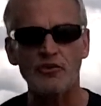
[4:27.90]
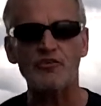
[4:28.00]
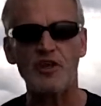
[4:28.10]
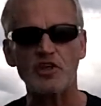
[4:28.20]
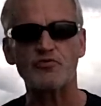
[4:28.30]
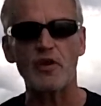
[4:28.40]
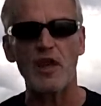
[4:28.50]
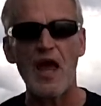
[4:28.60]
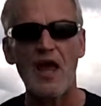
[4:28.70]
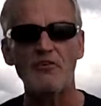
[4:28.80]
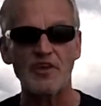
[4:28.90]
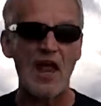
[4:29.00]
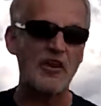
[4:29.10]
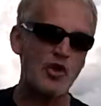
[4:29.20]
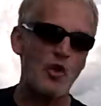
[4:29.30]
disease-free lives?"
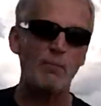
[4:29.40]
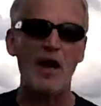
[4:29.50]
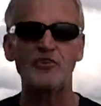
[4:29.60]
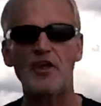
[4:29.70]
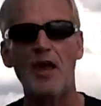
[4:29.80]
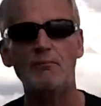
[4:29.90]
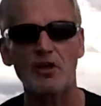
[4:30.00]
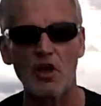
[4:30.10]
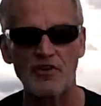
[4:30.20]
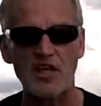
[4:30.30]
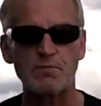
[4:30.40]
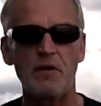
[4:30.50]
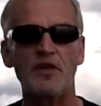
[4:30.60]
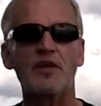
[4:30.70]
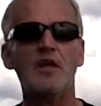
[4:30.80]
And I knew about that because I
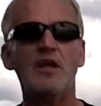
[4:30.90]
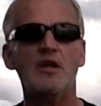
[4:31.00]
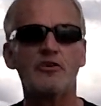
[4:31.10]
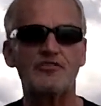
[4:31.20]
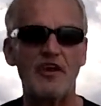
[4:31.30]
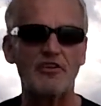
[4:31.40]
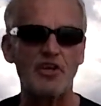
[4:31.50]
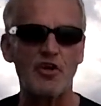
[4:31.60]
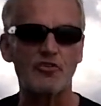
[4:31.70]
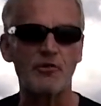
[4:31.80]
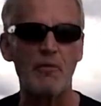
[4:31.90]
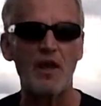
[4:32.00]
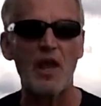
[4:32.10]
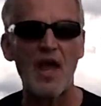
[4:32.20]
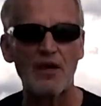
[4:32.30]
spent 7 years of
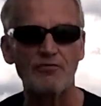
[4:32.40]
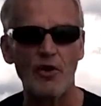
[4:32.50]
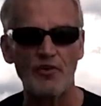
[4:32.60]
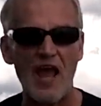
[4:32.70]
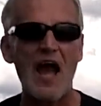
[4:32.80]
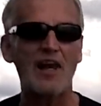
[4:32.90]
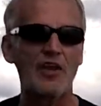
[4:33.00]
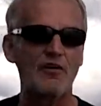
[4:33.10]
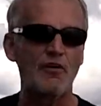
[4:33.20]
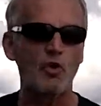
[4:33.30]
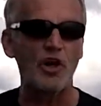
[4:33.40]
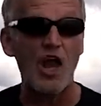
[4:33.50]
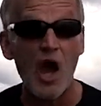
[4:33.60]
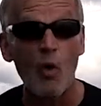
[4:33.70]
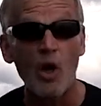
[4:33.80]
my life on the island of
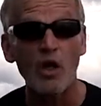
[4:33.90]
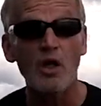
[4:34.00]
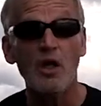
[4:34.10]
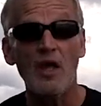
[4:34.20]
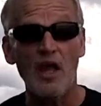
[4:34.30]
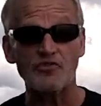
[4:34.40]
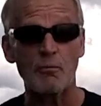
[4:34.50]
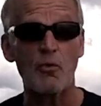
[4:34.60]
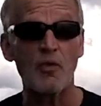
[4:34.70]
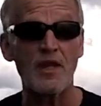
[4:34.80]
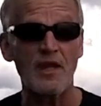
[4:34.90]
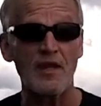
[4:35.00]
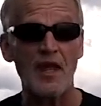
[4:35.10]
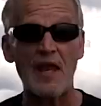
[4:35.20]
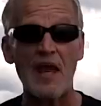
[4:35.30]
Okinawa as a
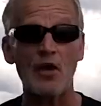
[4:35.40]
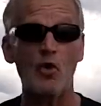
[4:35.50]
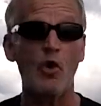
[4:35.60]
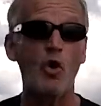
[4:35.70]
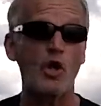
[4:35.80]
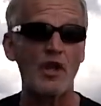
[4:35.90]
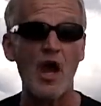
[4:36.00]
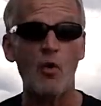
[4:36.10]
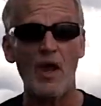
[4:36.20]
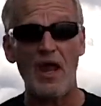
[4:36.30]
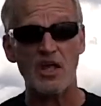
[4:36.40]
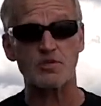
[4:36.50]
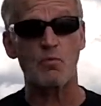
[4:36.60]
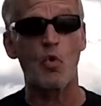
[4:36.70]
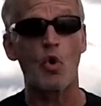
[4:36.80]
Marine, and I know Okinawa
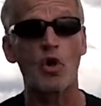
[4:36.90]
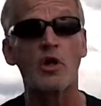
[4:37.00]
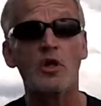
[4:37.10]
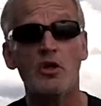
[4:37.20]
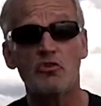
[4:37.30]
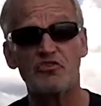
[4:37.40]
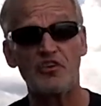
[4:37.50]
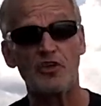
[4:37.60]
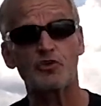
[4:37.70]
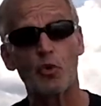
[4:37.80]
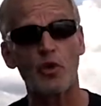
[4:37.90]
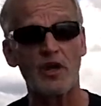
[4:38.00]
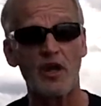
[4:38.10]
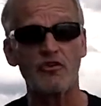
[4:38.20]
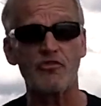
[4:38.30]
has more
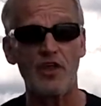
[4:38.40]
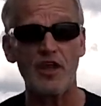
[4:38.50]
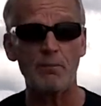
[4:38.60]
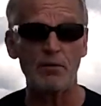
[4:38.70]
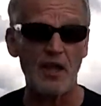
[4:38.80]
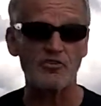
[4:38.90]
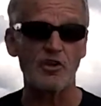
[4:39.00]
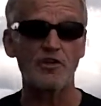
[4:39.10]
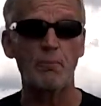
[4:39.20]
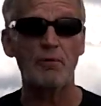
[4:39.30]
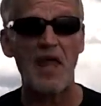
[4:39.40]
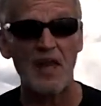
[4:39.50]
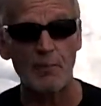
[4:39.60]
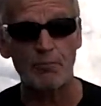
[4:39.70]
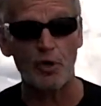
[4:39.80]
centurions than any place on the
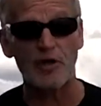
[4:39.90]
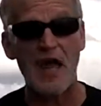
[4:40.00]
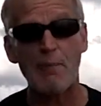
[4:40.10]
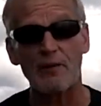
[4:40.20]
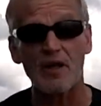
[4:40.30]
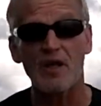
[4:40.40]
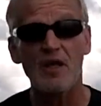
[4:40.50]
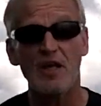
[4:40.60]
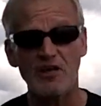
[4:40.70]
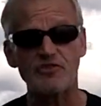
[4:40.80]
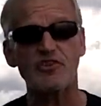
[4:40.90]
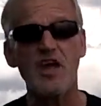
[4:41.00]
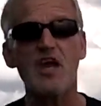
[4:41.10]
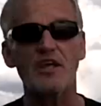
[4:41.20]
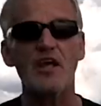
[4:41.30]
planet per capita. He said,
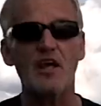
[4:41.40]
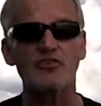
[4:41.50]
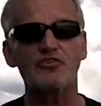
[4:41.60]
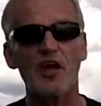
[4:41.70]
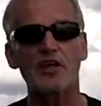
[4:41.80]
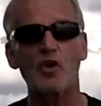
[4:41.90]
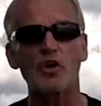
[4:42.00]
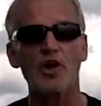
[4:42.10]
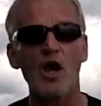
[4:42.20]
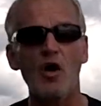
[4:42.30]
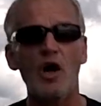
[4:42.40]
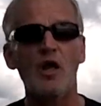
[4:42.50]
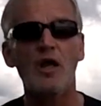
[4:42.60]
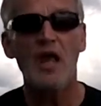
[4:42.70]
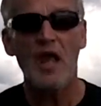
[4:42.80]
yeah, just like Okinawa.
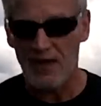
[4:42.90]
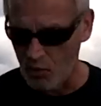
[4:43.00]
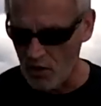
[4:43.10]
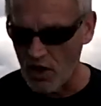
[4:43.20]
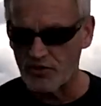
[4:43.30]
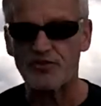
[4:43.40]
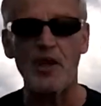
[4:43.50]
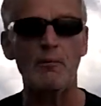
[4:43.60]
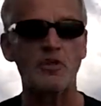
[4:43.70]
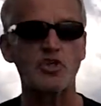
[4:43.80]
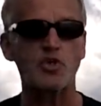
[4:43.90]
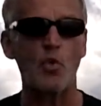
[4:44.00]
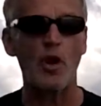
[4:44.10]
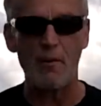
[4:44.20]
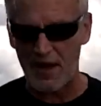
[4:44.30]
And he went on to tell me the
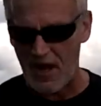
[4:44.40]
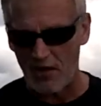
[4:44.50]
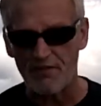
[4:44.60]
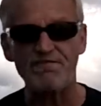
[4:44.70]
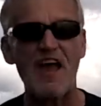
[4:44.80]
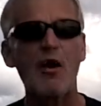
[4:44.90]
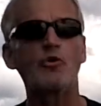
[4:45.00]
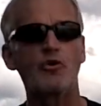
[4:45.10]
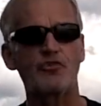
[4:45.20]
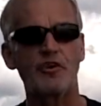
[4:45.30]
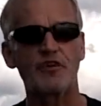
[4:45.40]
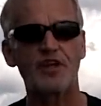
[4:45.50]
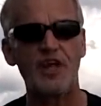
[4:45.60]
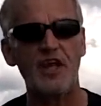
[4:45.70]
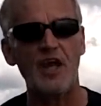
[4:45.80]
story about how the founders of
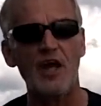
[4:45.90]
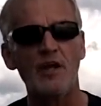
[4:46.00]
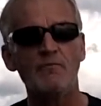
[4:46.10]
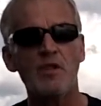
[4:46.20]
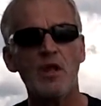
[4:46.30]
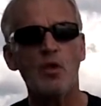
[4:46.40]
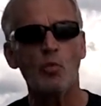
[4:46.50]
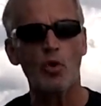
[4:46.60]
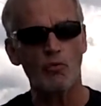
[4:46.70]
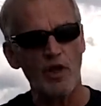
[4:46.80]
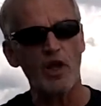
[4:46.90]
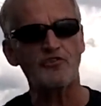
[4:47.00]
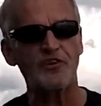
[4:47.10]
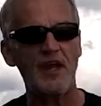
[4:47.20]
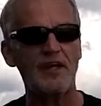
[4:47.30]
Akea were real
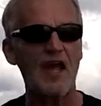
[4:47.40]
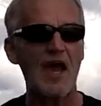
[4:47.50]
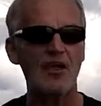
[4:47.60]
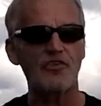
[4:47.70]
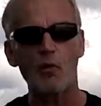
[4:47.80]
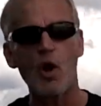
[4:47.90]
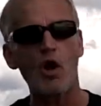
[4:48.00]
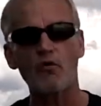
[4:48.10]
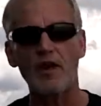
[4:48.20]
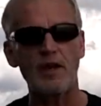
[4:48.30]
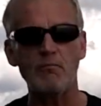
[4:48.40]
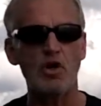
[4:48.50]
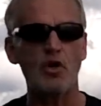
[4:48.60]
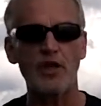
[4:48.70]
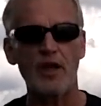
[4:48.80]
estate guys. They were already
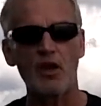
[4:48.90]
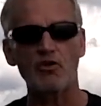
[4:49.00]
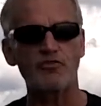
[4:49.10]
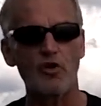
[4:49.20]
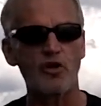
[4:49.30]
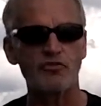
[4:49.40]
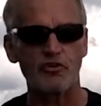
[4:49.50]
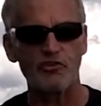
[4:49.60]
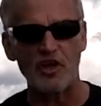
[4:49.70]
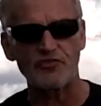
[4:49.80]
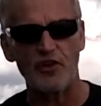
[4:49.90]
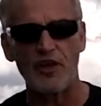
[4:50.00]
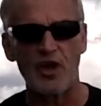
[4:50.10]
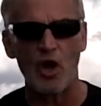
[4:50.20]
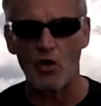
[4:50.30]
millionaires, very successful
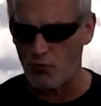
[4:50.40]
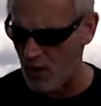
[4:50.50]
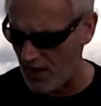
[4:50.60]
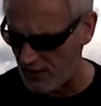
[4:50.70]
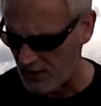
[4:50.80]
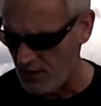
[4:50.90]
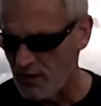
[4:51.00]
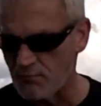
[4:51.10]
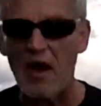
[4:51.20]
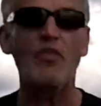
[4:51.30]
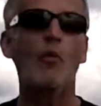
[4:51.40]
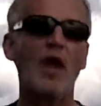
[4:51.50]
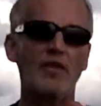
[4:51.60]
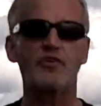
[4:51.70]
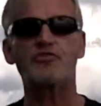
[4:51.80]
in their own right. By the
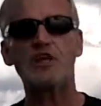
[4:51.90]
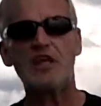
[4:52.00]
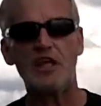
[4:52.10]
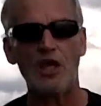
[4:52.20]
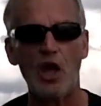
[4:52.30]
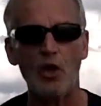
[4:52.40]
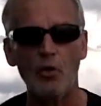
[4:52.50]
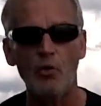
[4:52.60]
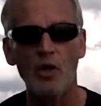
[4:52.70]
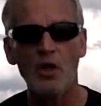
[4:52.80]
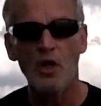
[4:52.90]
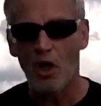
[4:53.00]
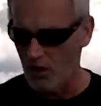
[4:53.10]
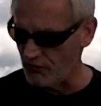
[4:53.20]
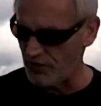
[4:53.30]
way, the CEO
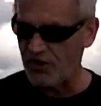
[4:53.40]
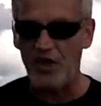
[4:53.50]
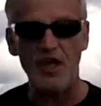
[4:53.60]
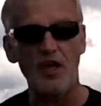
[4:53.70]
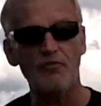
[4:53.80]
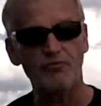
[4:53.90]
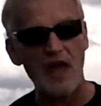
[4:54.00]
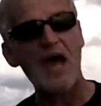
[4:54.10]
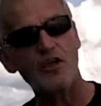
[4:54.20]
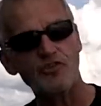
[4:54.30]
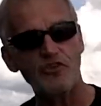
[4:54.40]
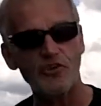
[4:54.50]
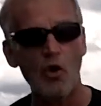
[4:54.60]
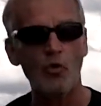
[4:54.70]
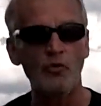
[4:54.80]
of Akea flies
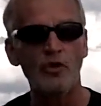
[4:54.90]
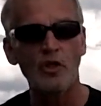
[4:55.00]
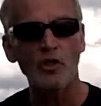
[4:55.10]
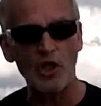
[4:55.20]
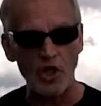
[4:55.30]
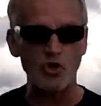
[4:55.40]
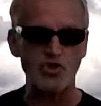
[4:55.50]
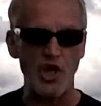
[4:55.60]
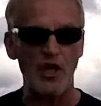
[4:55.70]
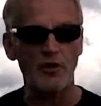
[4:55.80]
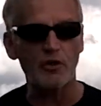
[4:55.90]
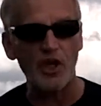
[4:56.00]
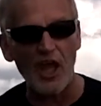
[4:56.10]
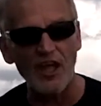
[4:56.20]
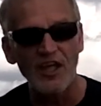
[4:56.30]
his own Learjet,
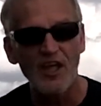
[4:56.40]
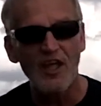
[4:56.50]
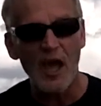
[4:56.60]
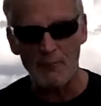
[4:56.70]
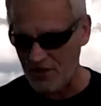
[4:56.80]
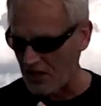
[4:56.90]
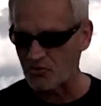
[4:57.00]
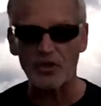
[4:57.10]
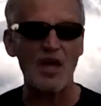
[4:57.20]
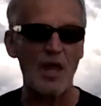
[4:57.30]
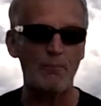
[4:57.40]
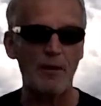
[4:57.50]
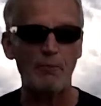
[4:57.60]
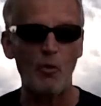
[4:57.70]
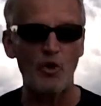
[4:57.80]
okay? I mean, that's what kind of
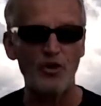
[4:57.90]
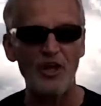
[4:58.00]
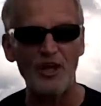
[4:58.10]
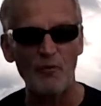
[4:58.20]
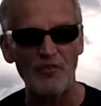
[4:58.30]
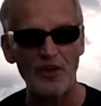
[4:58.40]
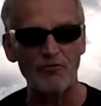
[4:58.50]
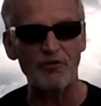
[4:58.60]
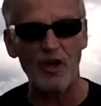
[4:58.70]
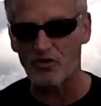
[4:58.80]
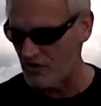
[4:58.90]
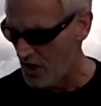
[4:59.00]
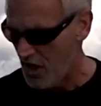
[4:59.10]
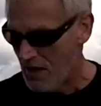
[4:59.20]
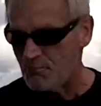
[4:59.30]
people we're dealing with here, folks.
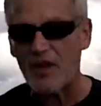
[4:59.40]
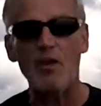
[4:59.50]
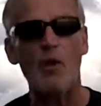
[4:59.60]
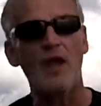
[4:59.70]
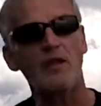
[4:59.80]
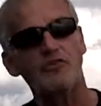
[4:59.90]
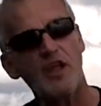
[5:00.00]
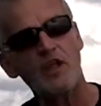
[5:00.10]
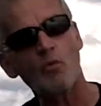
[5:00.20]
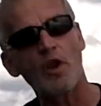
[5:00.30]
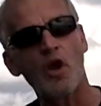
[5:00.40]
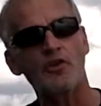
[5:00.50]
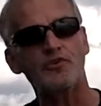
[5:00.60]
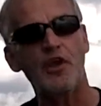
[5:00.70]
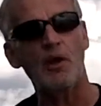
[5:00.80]
But anyway, Dean went
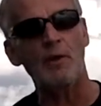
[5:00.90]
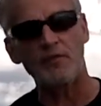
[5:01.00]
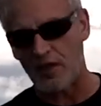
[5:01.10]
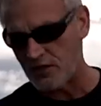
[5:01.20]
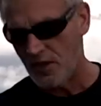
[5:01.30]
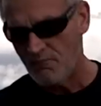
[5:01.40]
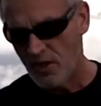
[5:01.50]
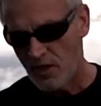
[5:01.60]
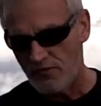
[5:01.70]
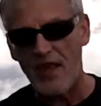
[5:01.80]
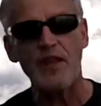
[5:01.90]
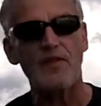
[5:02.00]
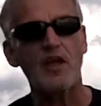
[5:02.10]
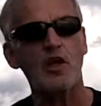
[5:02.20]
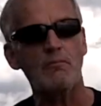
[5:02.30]
on to tell me that
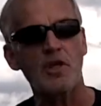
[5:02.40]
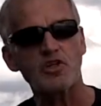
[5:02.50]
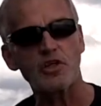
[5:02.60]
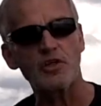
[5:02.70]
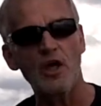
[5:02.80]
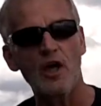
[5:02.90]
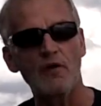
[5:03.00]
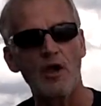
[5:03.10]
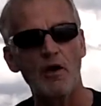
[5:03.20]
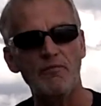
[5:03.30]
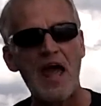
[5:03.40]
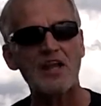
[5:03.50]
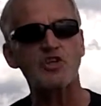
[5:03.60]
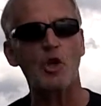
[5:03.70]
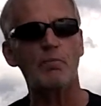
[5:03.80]
they commissioned a
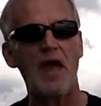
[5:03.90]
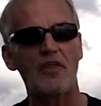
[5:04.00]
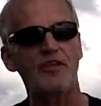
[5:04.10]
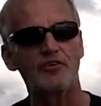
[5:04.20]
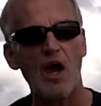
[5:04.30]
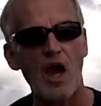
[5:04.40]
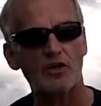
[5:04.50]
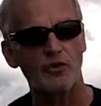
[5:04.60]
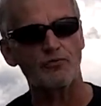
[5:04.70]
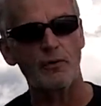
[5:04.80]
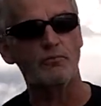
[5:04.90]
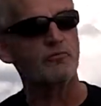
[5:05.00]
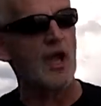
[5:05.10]
naturopathic doctor from